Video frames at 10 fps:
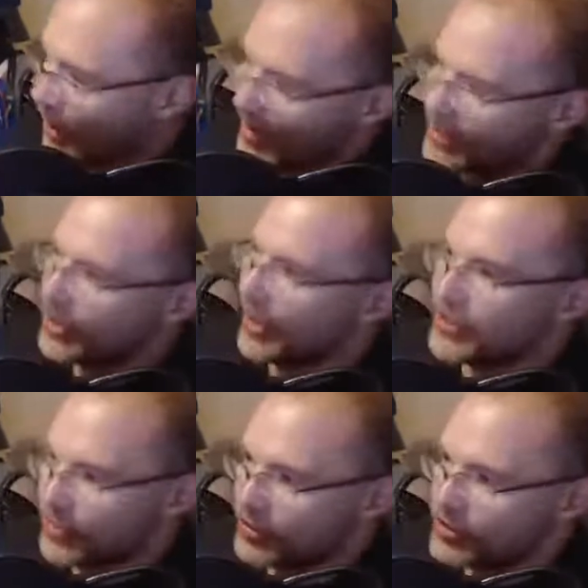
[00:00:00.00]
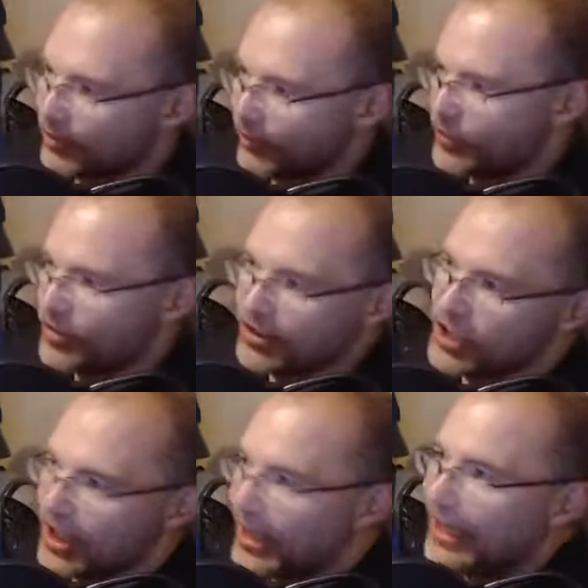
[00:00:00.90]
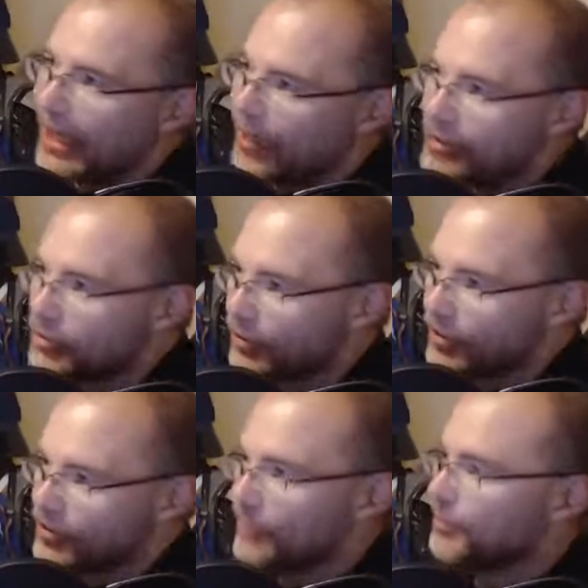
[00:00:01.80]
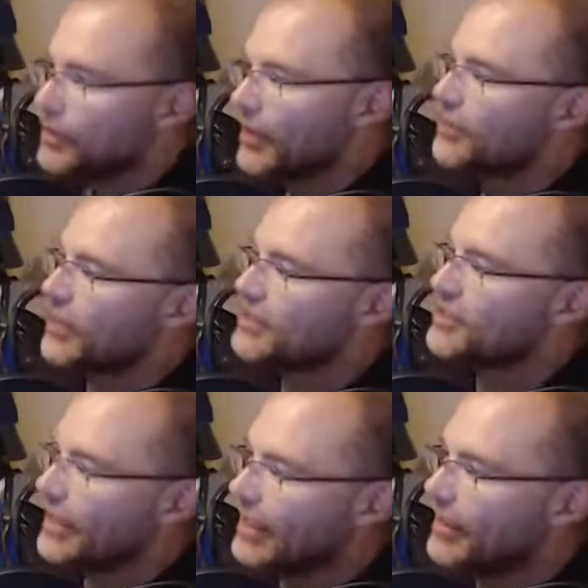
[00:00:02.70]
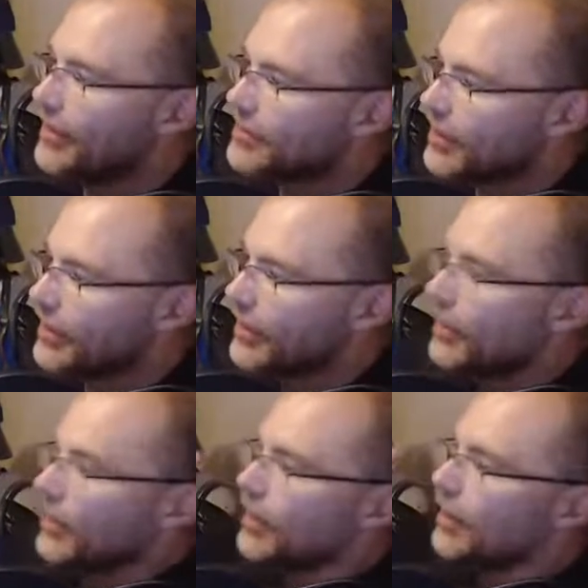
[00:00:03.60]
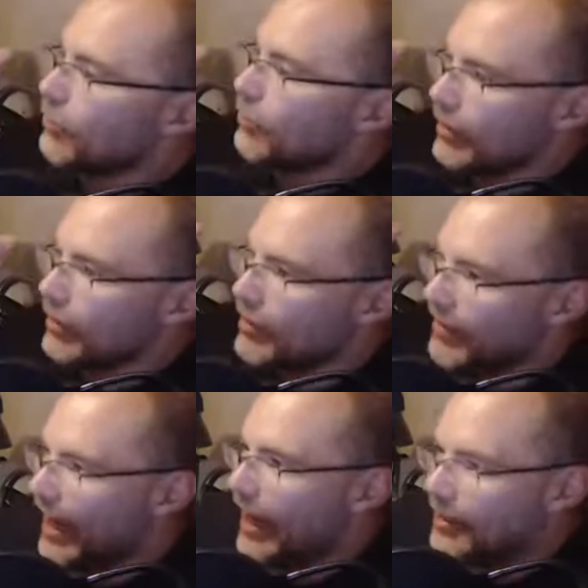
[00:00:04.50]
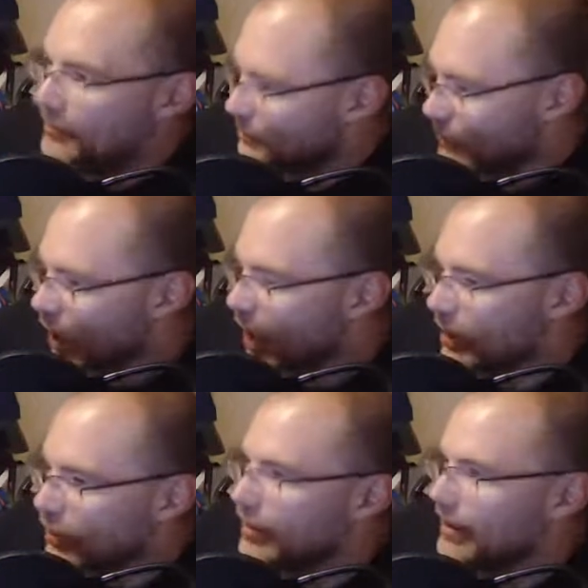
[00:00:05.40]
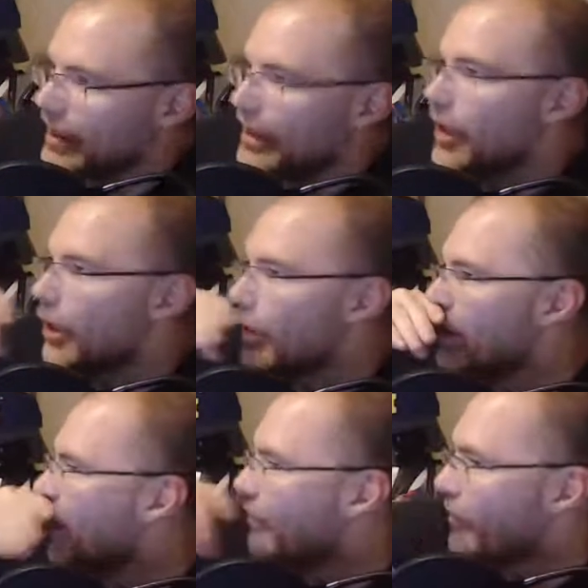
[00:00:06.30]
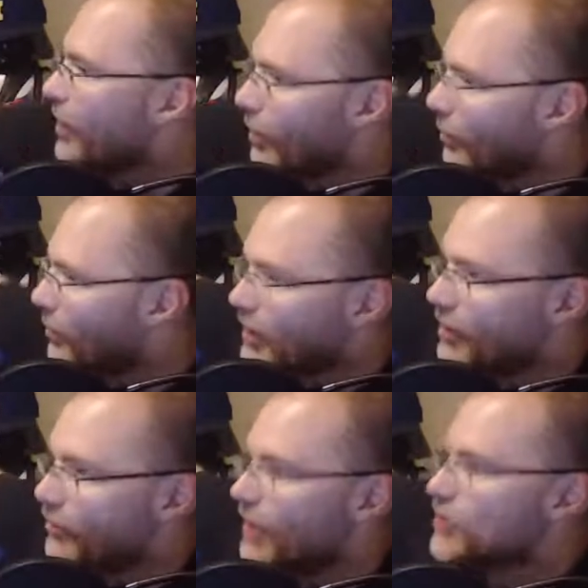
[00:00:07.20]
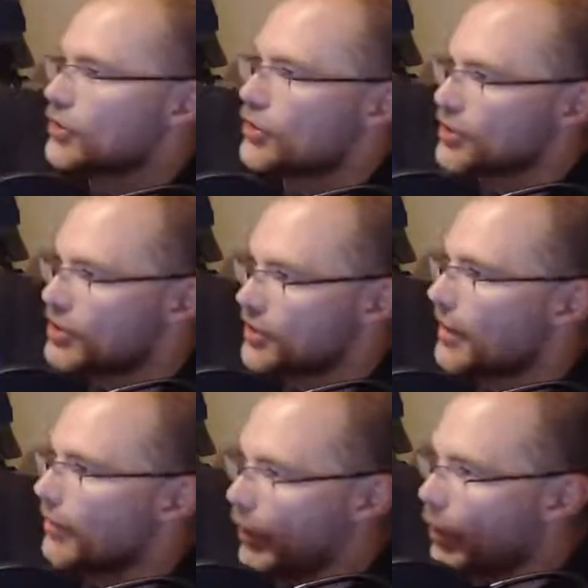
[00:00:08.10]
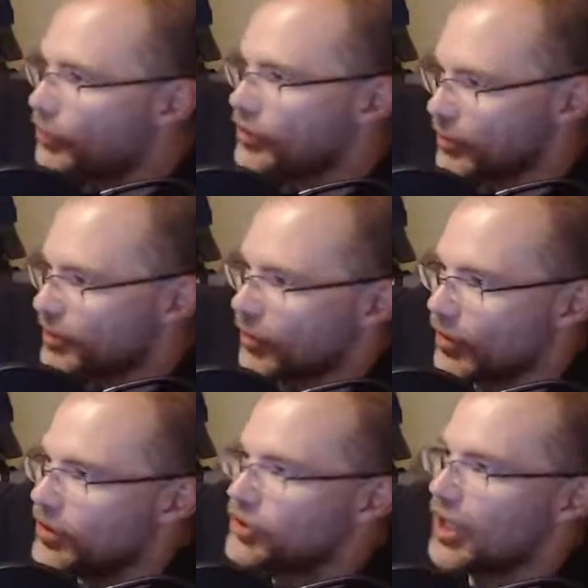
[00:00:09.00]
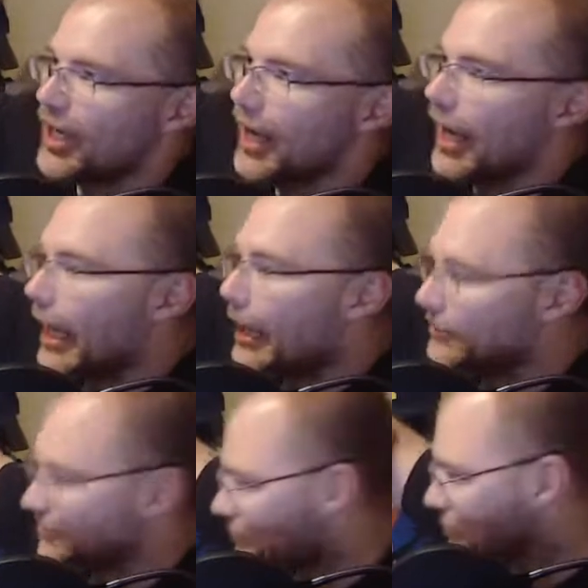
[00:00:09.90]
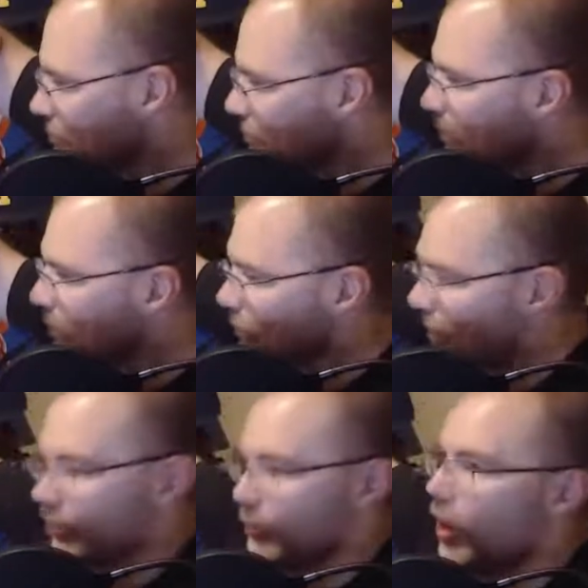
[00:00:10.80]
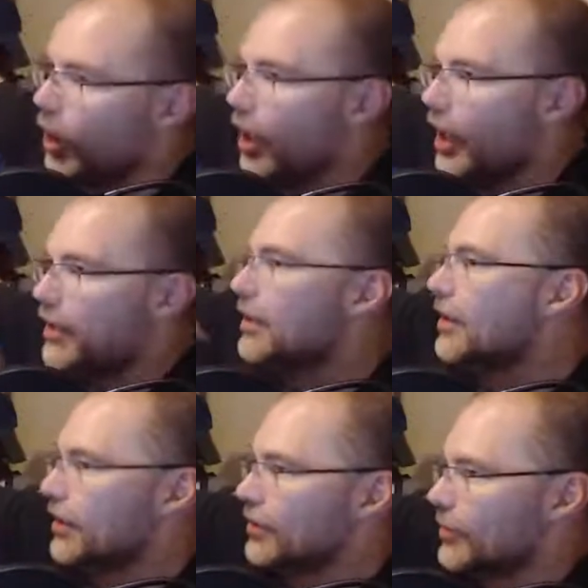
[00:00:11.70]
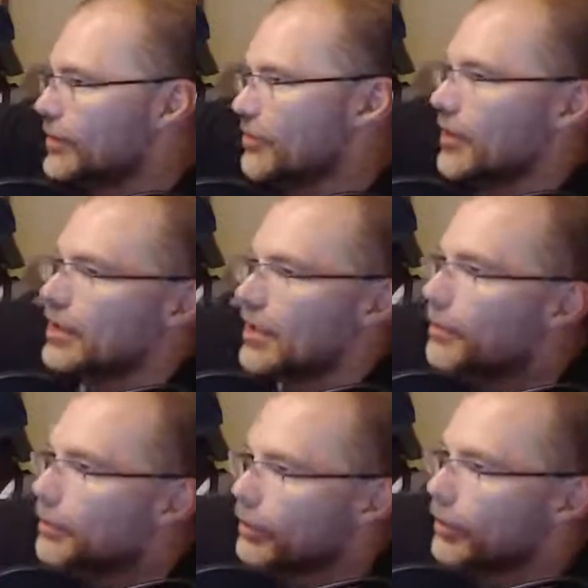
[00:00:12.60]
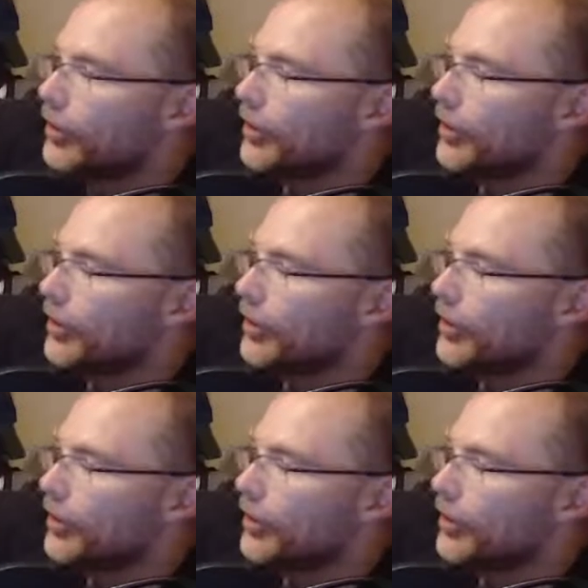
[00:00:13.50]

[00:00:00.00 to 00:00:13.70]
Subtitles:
Jedi Search, the first of the Jedi Academy trilogy. This is we've had Han, Luke, and Leia going off on their weird adventures post Return of the Jedi with Thrawn, the Resurrected Emperor,